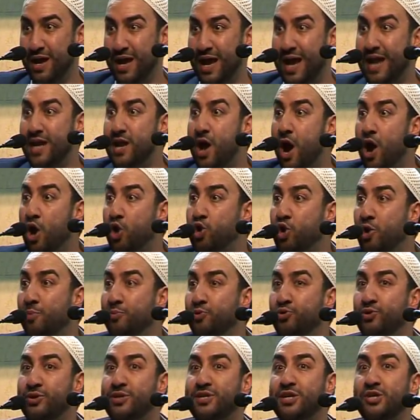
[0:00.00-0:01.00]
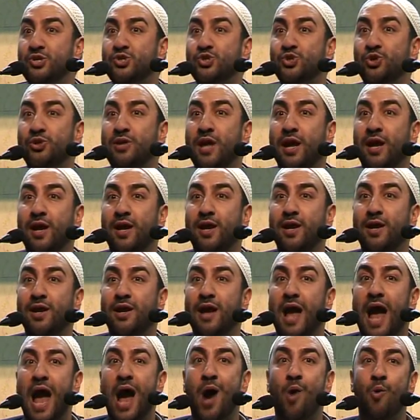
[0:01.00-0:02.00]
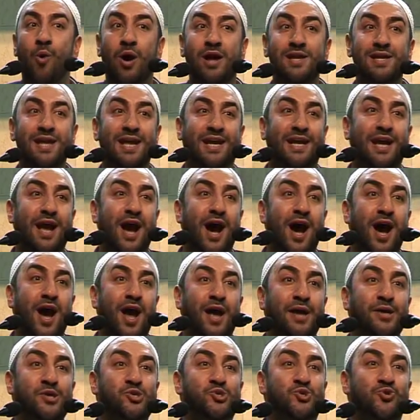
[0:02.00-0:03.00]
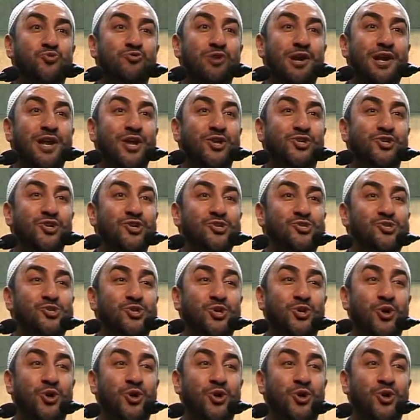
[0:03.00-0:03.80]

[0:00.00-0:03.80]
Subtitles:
In our communities today, our nikah is religious.